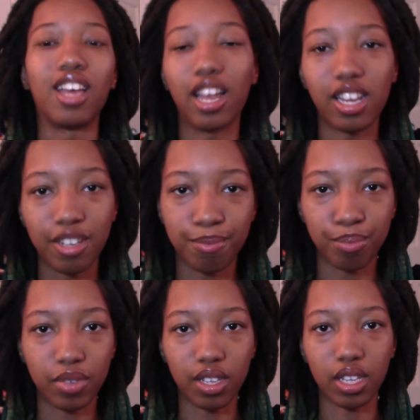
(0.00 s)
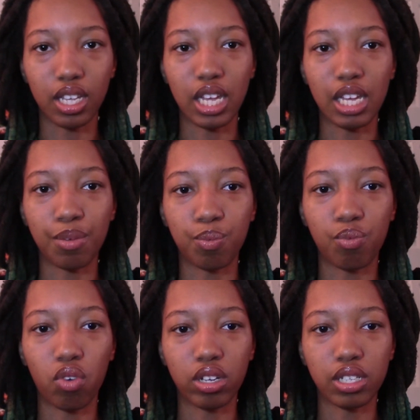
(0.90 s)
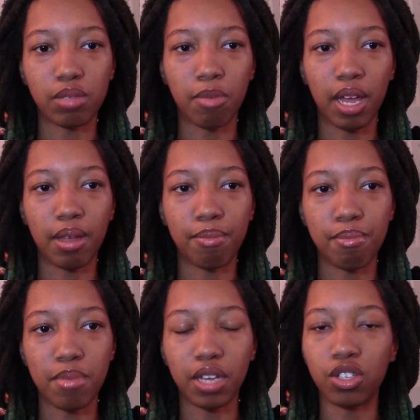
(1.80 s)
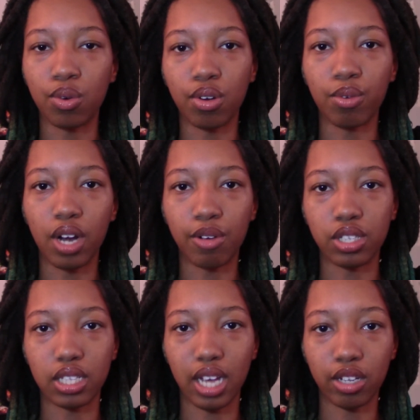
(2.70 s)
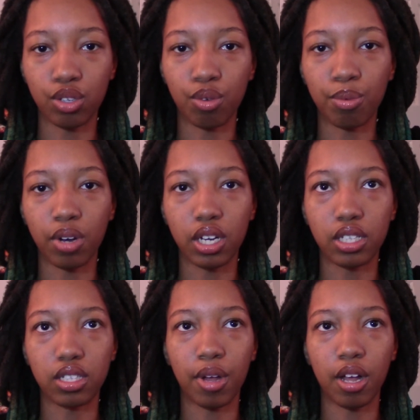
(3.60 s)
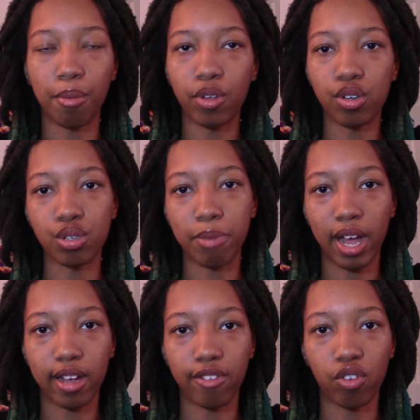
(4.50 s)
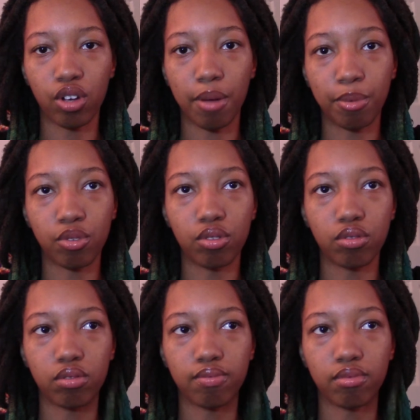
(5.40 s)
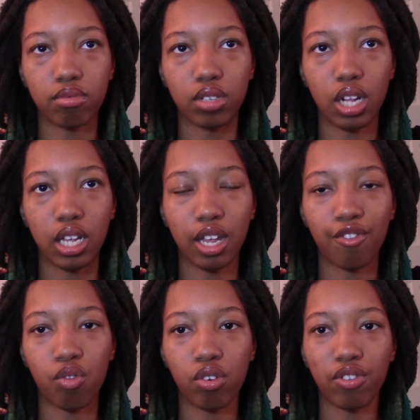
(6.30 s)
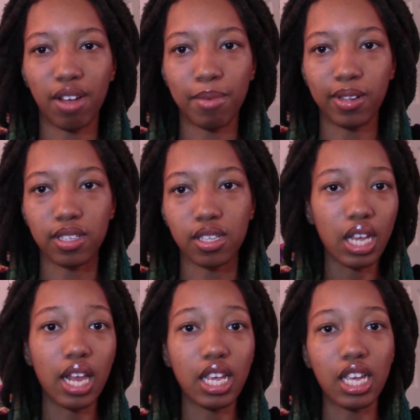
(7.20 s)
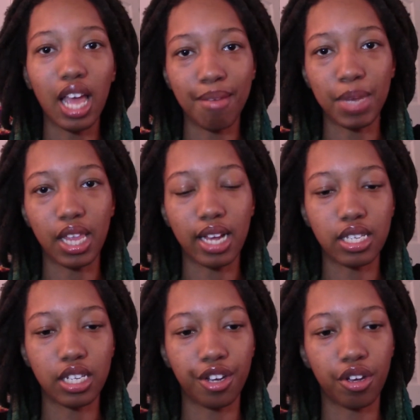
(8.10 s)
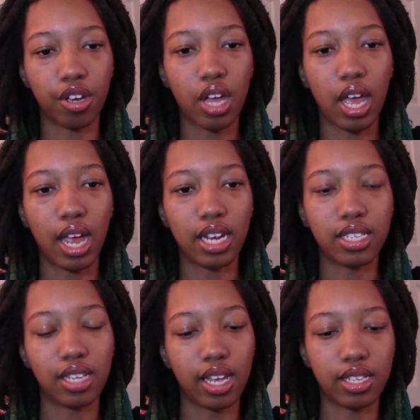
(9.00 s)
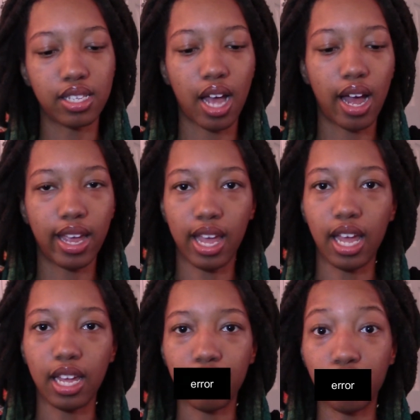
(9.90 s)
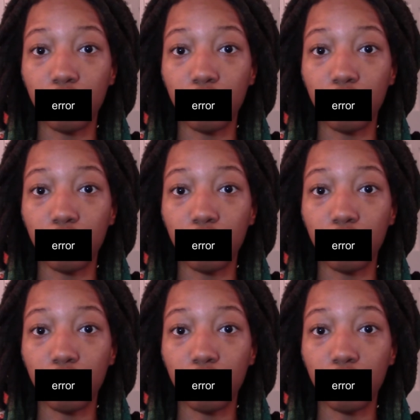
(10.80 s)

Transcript: And he was my mentor when I was a tattoo apprentice a couple years back for a couple, I think like 4 or 5 months. And he gave me that sticker, and it says, I hate